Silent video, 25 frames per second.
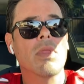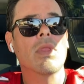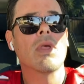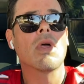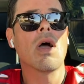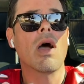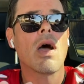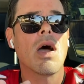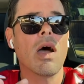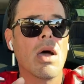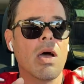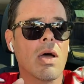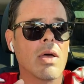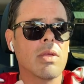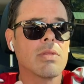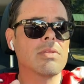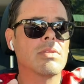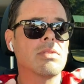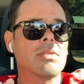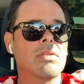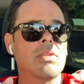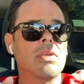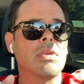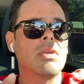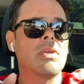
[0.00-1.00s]
Uh,
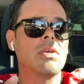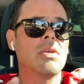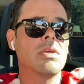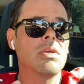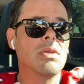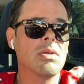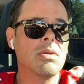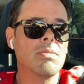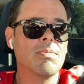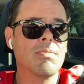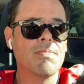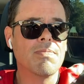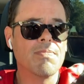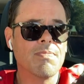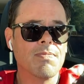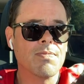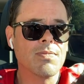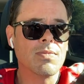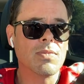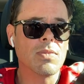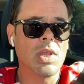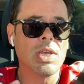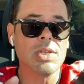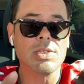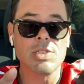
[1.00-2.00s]
the
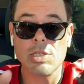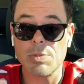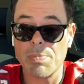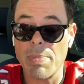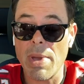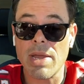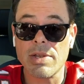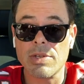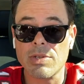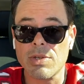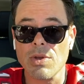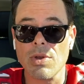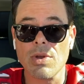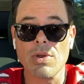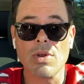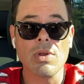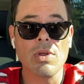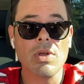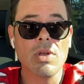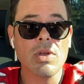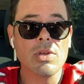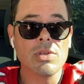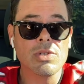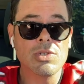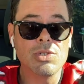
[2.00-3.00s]
inspector
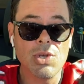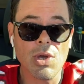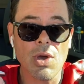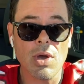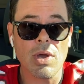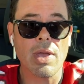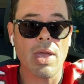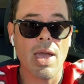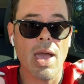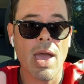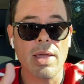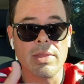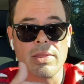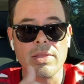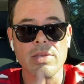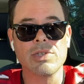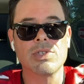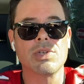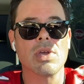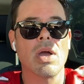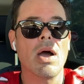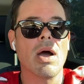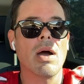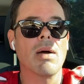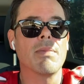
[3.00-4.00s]
took at the
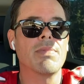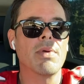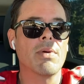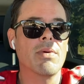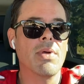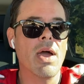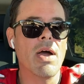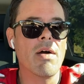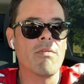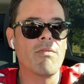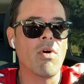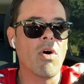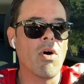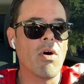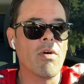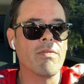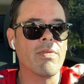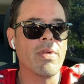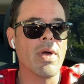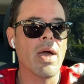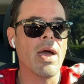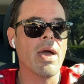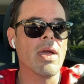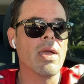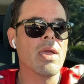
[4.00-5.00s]
job. They would have all of
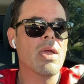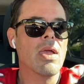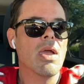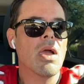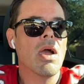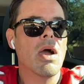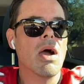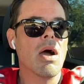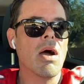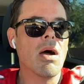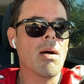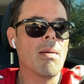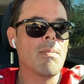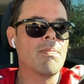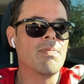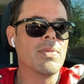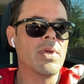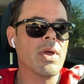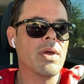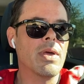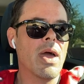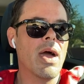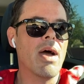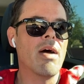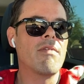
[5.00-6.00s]
that. Um,
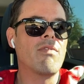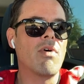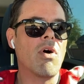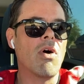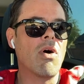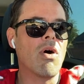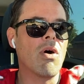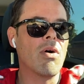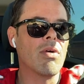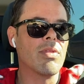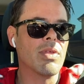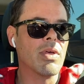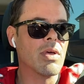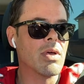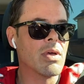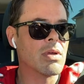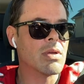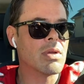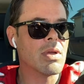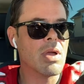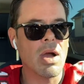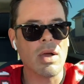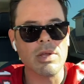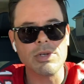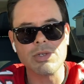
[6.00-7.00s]
they'd have all the
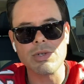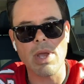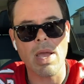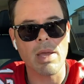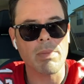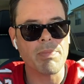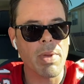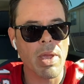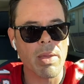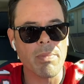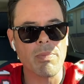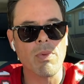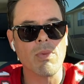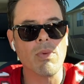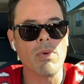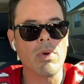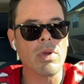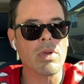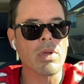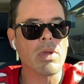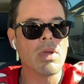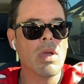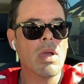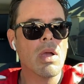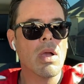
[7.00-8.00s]
contract
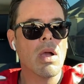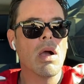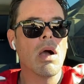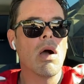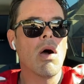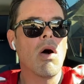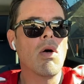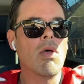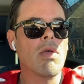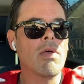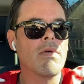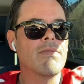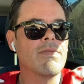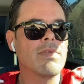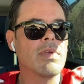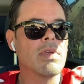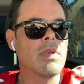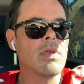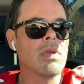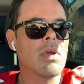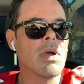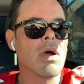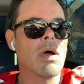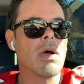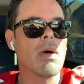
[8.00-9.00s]
paperwork, all of
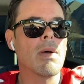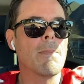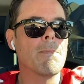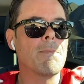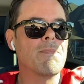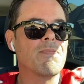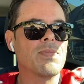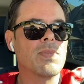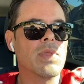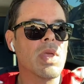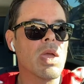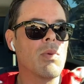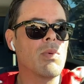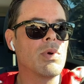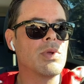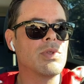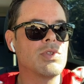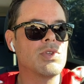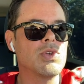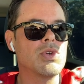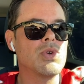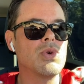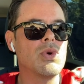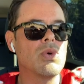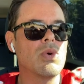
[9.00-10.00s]
the, um, they would
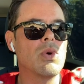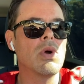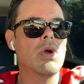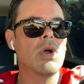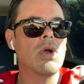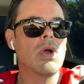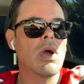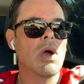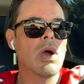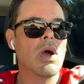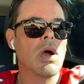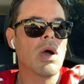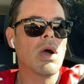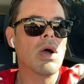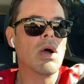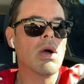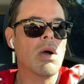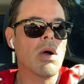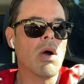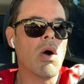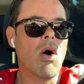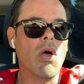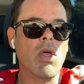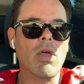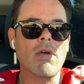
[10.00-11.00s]
do
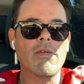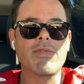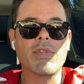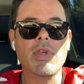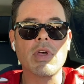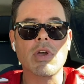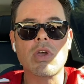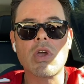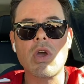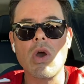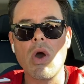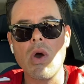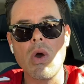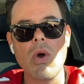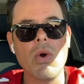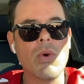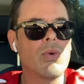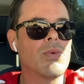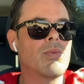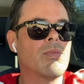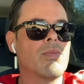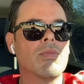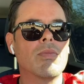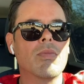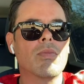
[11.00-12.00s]
uh, all of the code
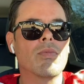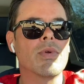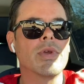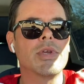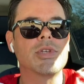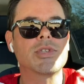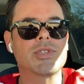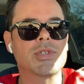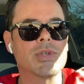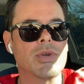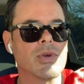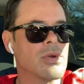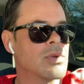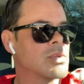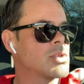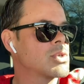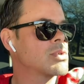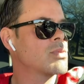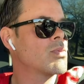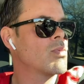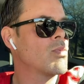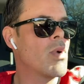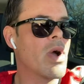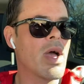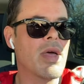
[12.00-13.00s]
research,
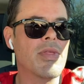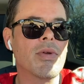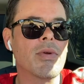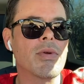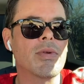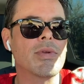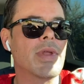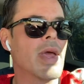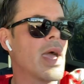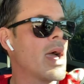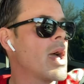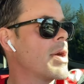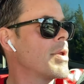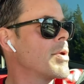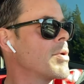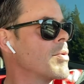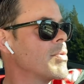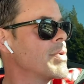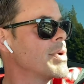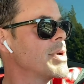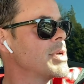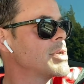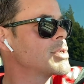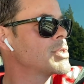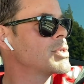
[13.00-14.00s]
weather data
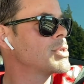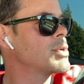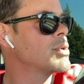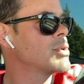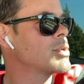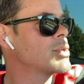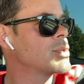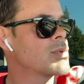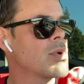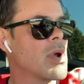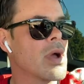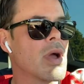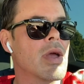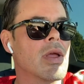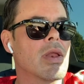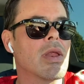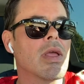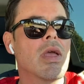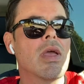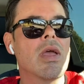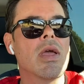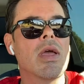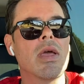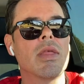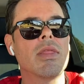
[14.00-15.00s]
research, right?
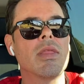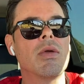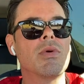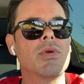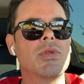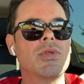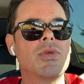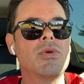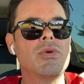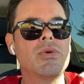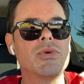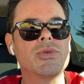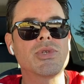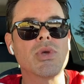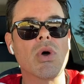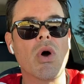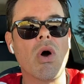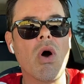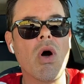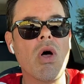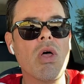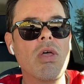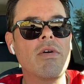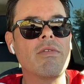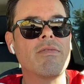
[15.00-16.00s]
And they would use
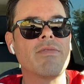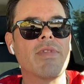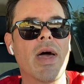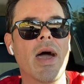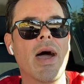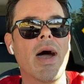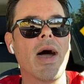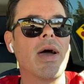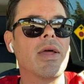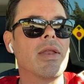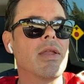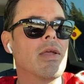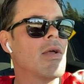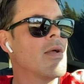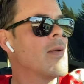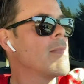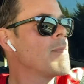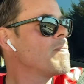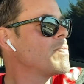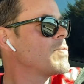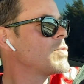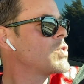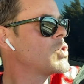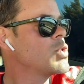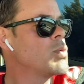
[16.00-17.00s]
all of that
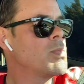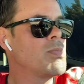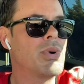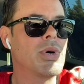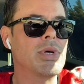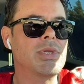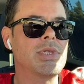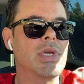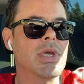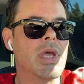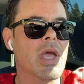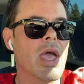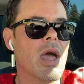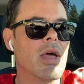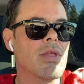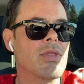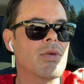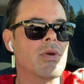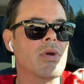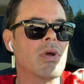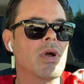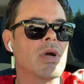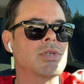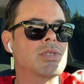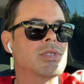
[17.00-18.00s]
to put
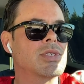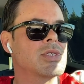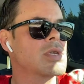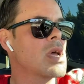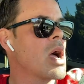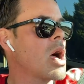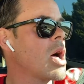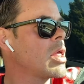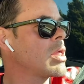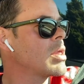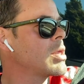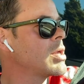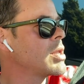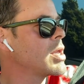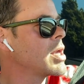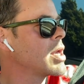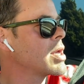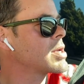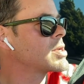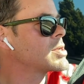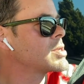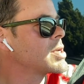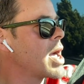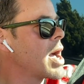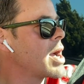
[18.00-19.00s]
together a solid
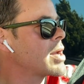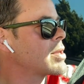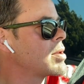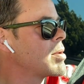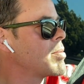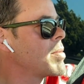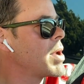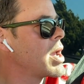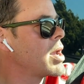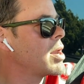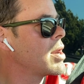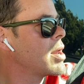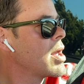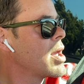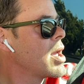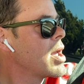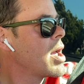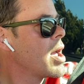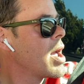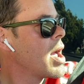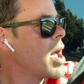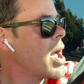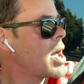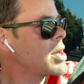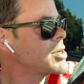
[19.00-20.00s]
Xactimate
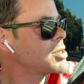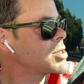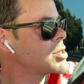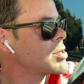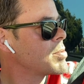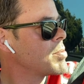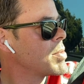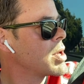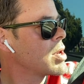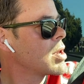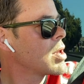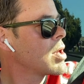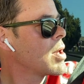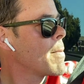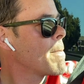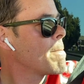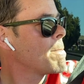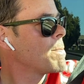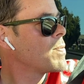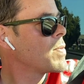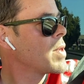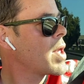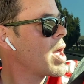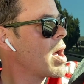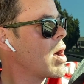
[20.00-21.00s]
estimate.
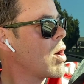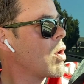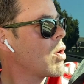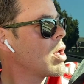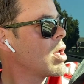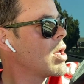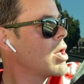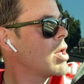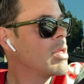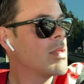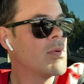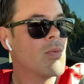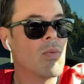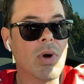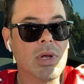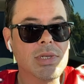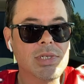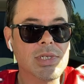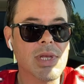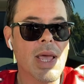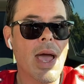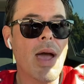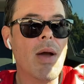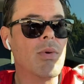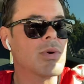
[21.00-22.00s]
Now, once
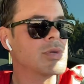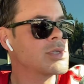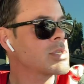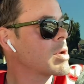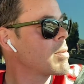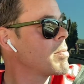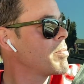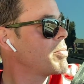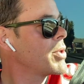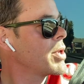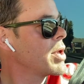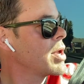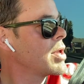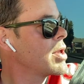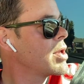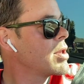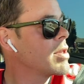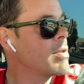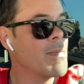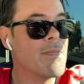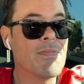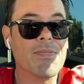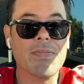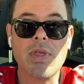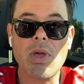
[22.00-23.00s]
that was completed,
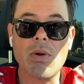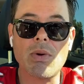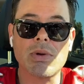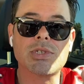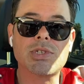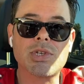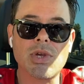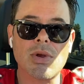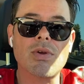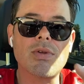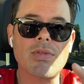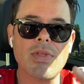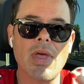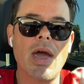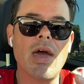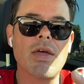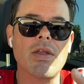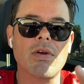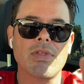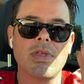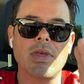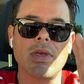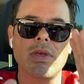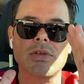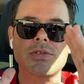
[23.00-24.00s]
they would turn that,
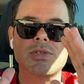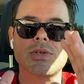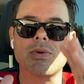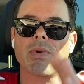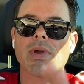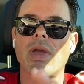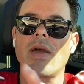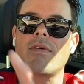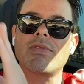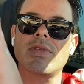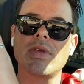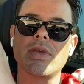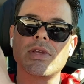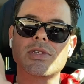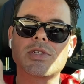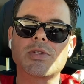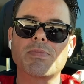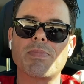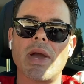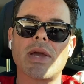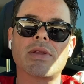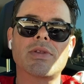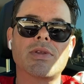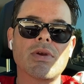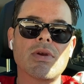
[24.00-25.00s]
the, so we have the
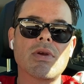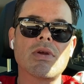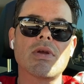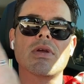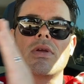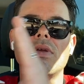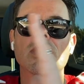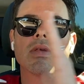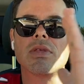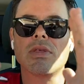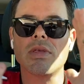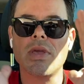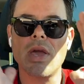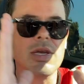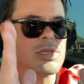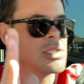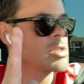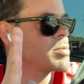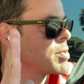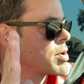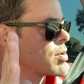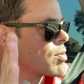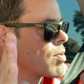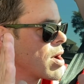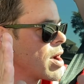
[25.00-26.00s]
inspector, the
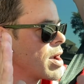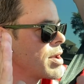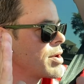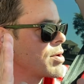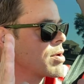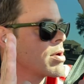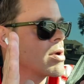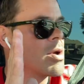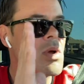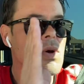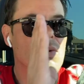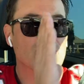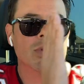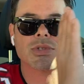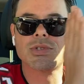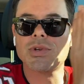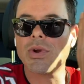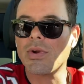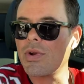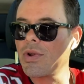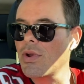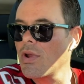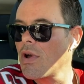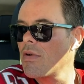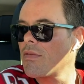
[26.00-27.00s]
estimate writer would
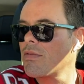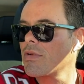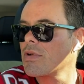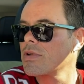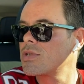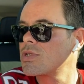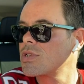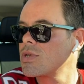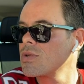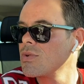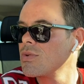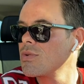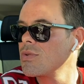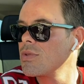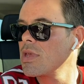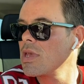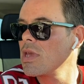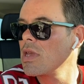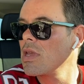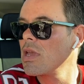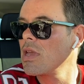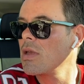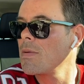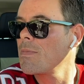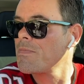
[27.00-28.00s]
turn it over to
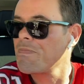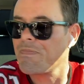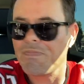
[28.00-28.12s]
the